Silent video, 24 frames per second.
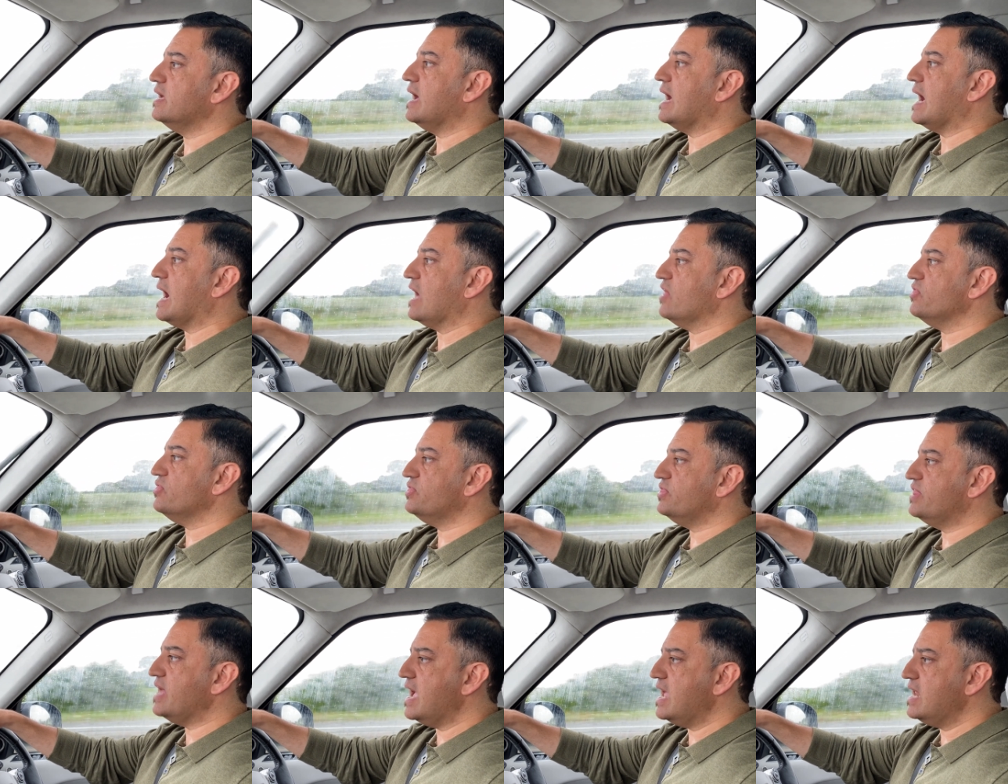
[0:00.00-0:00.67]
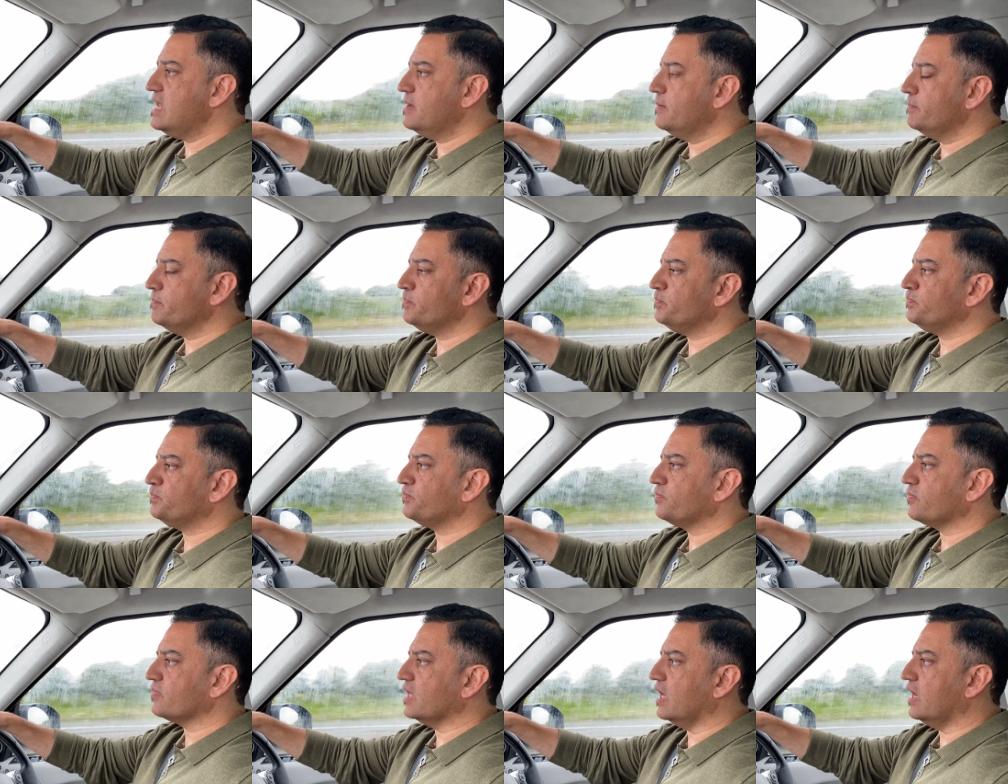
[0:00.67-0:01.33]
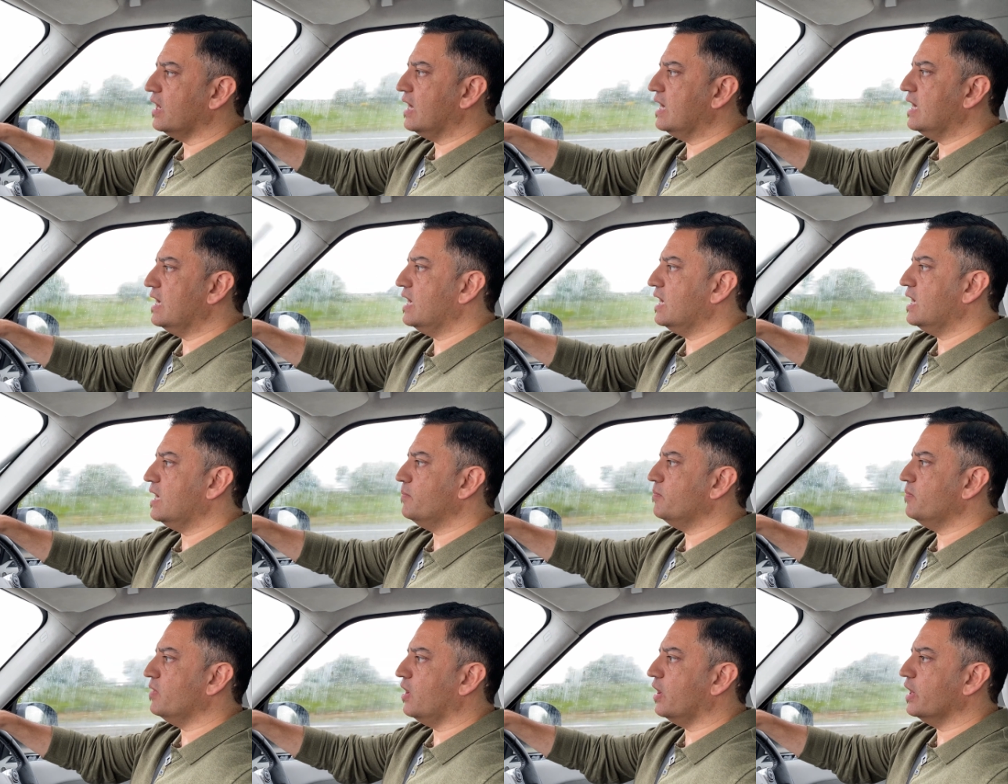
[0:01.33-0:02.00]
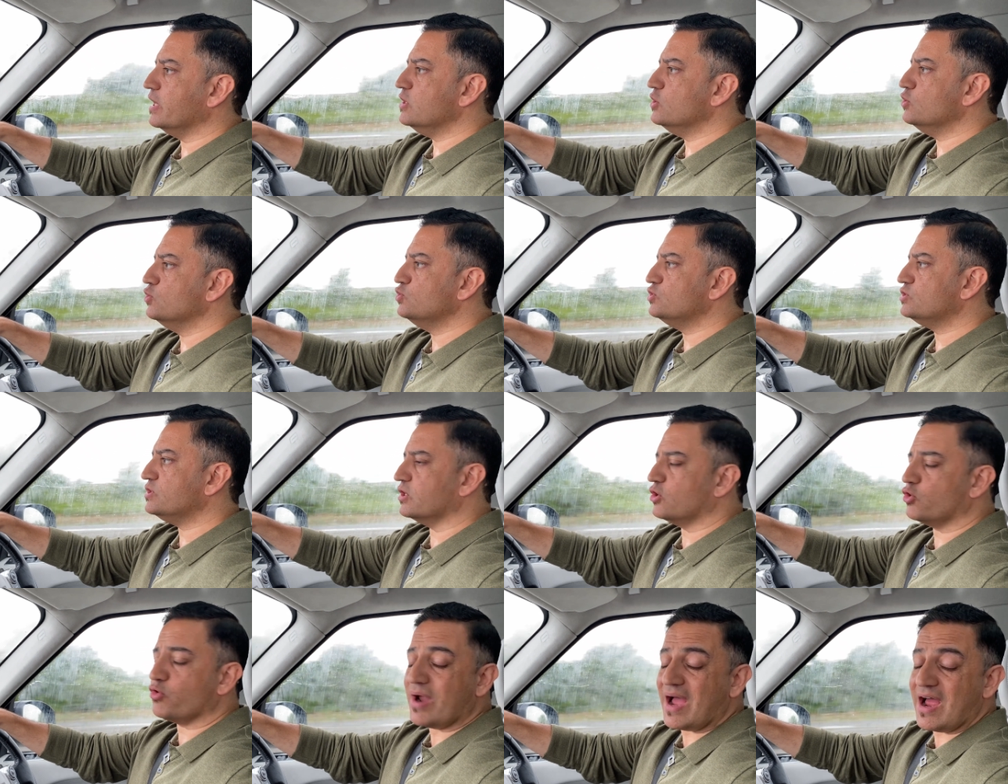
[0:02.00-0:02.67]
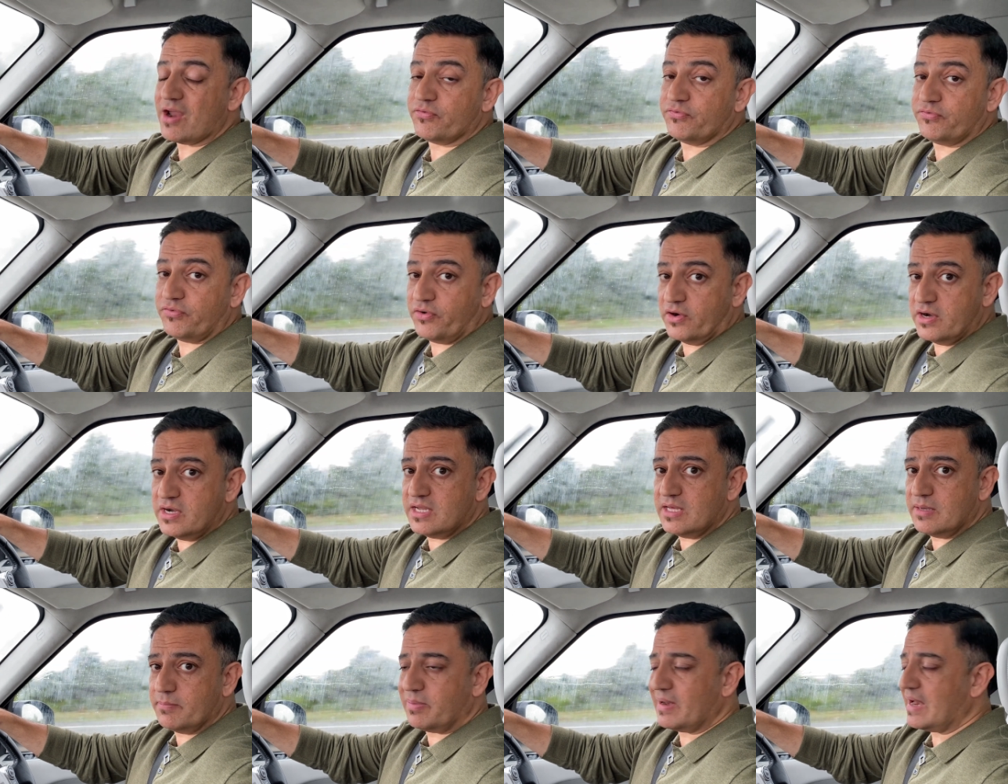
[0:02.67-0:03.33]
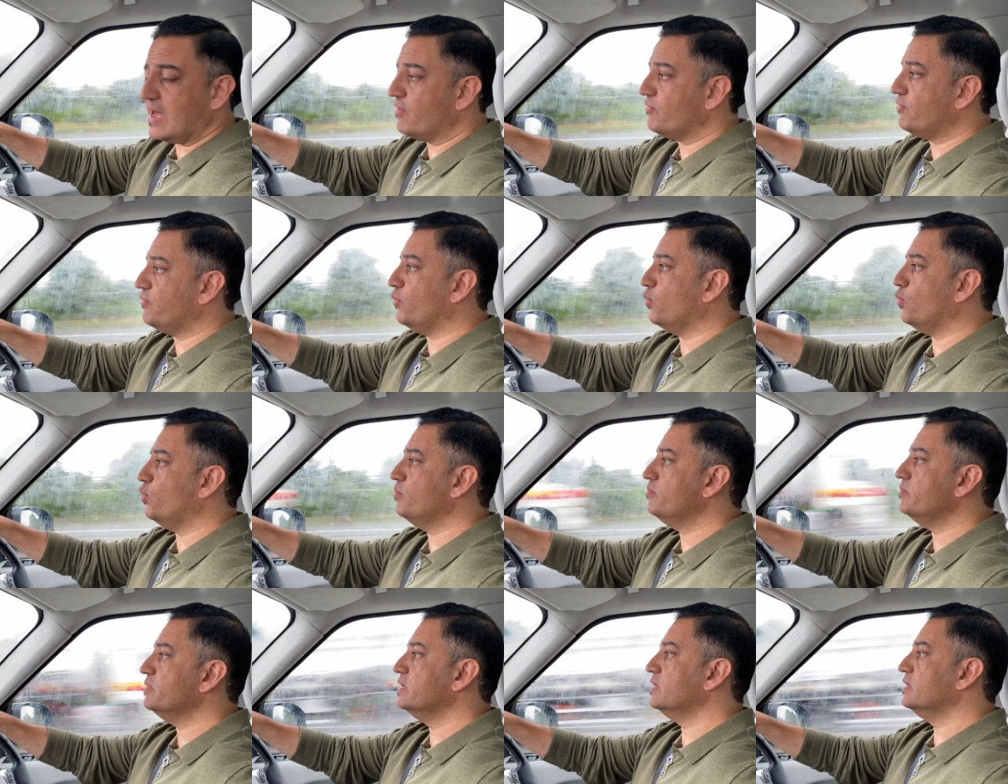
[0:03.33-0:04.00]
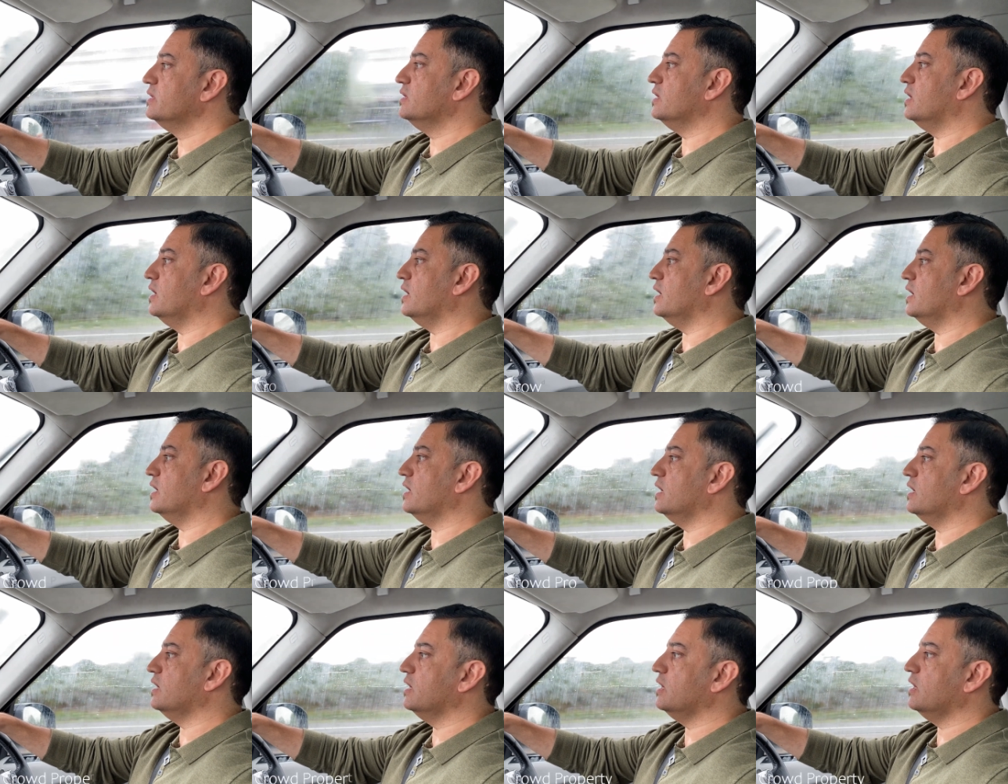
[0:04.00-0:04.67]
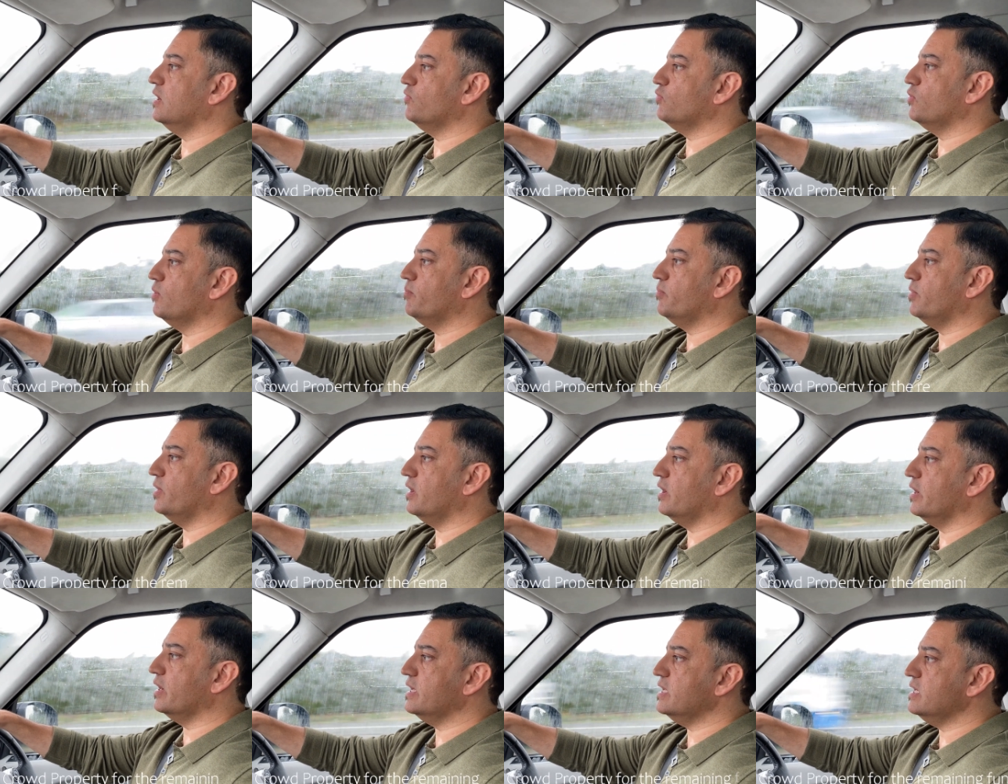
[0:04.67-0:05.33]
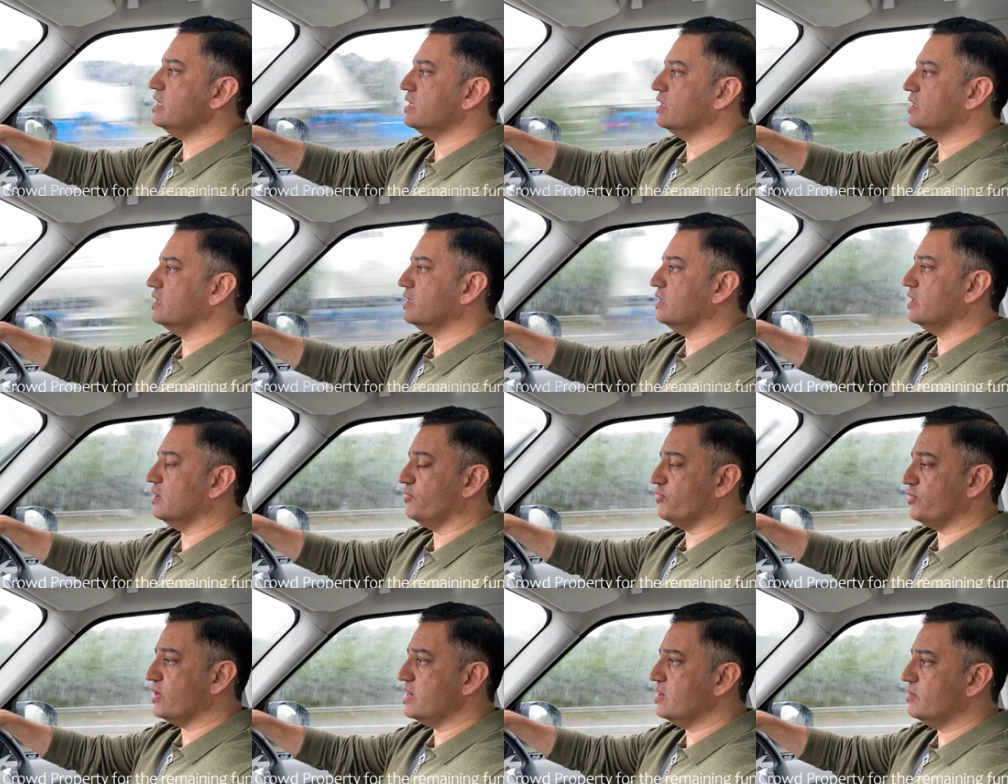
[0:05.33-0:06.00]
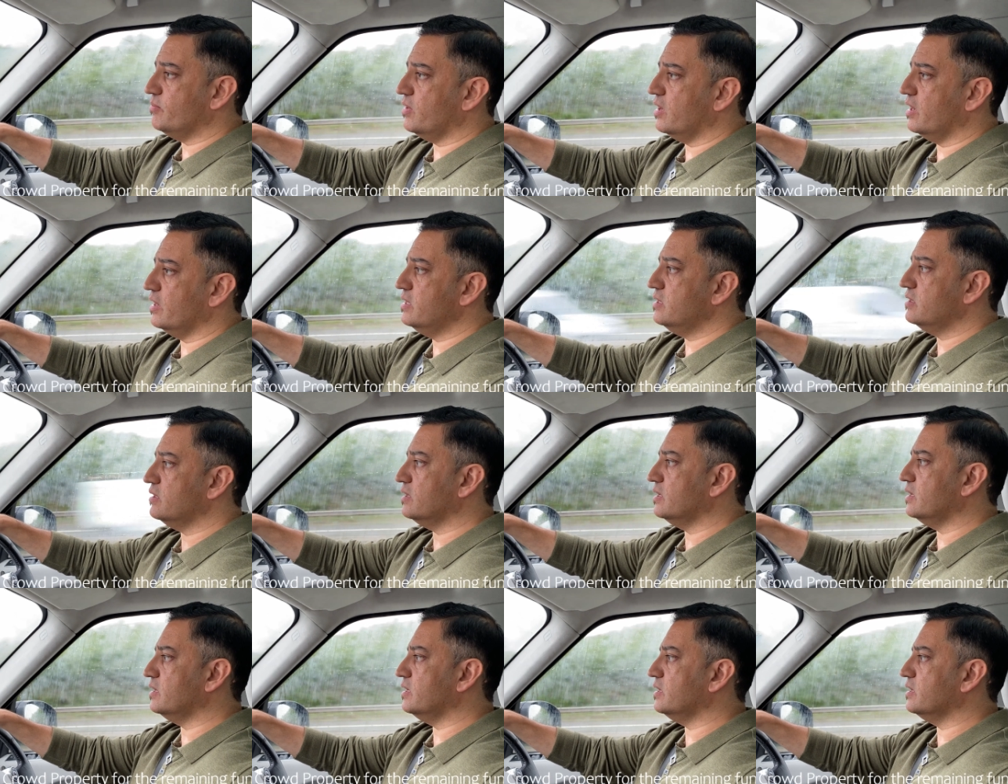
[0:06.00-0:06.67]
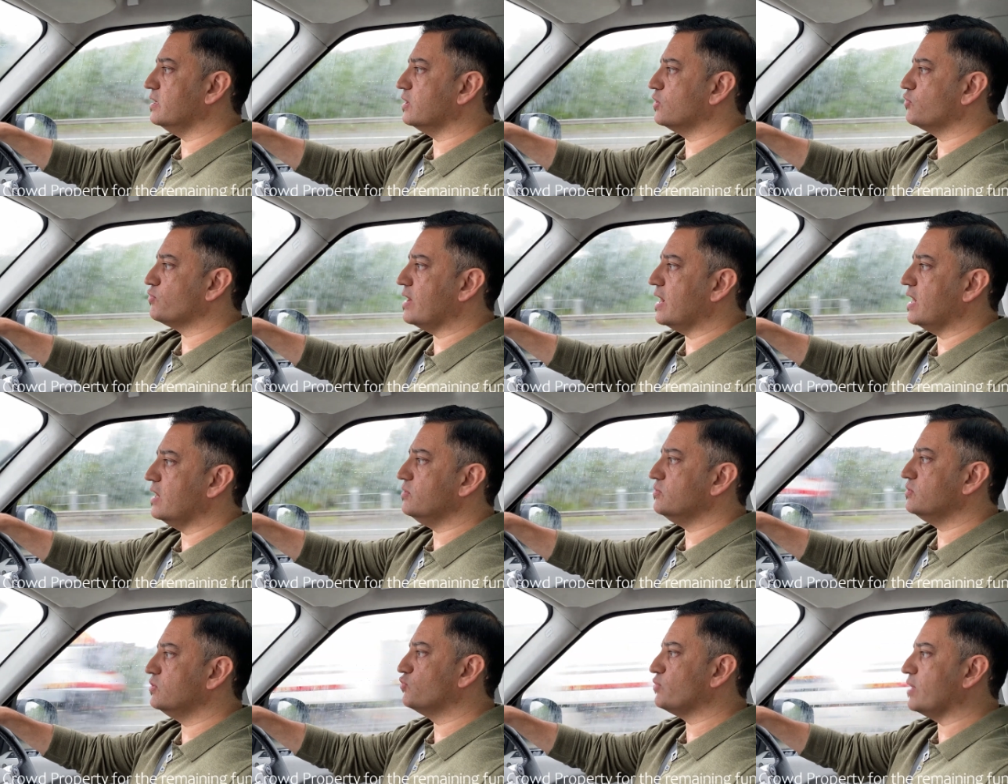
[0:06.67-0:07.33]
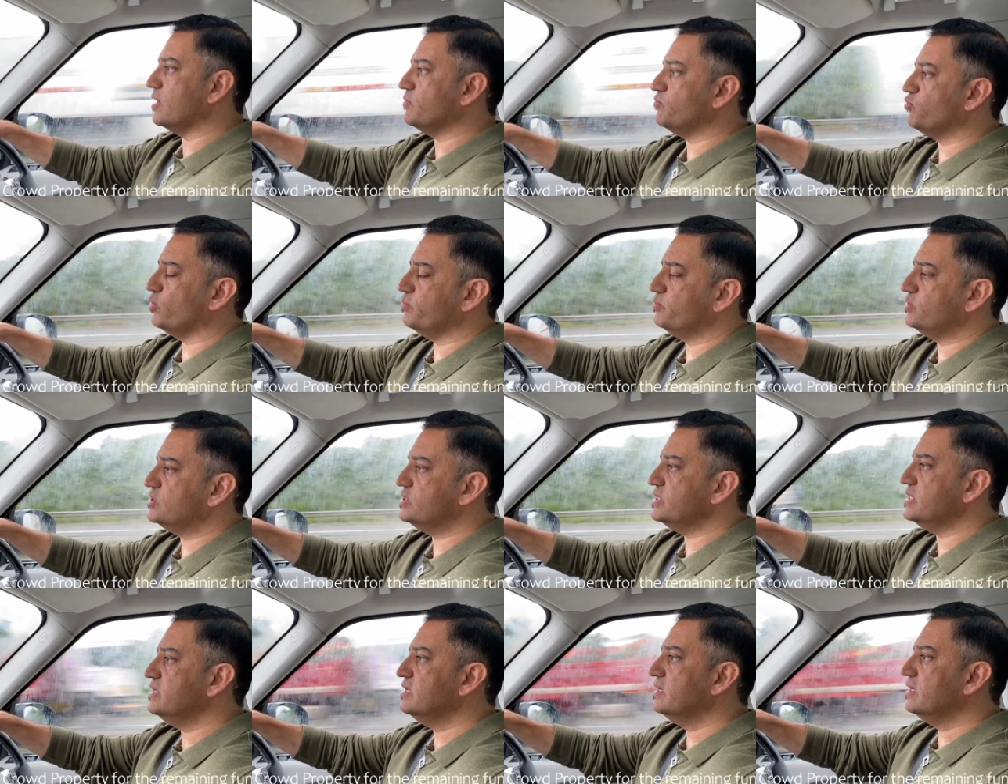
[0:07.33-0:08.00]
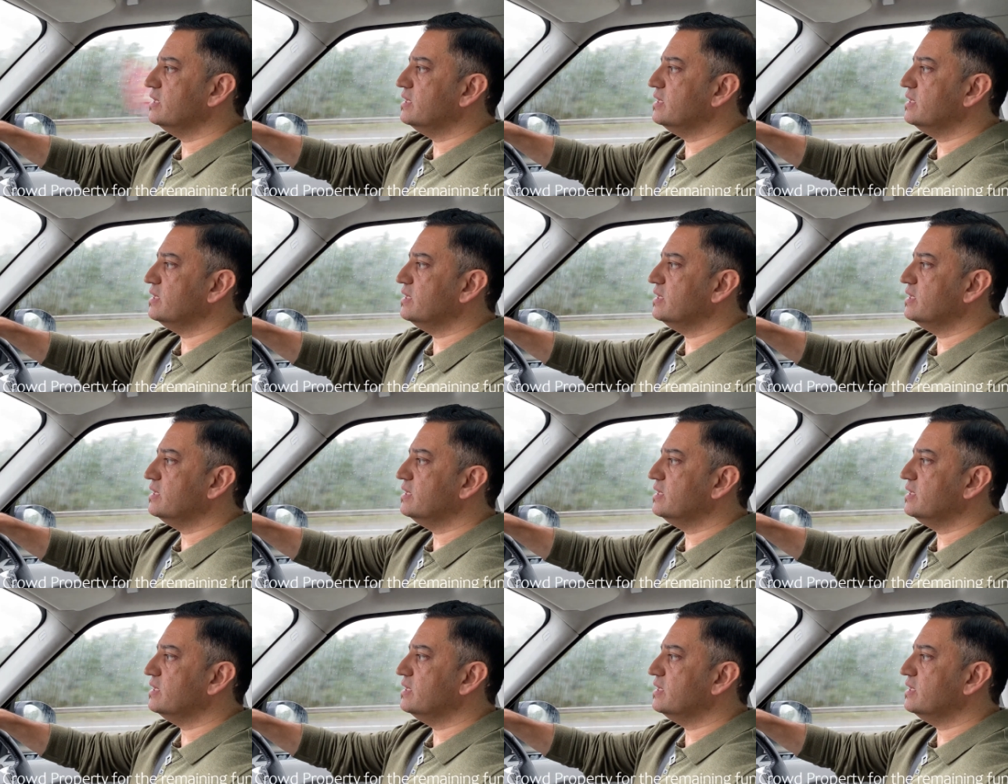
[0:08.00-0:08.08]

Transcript: And then um, I used a crowdfunding platform uh, run by uh, a friend of mine, uh, Crowd, Crowd Property,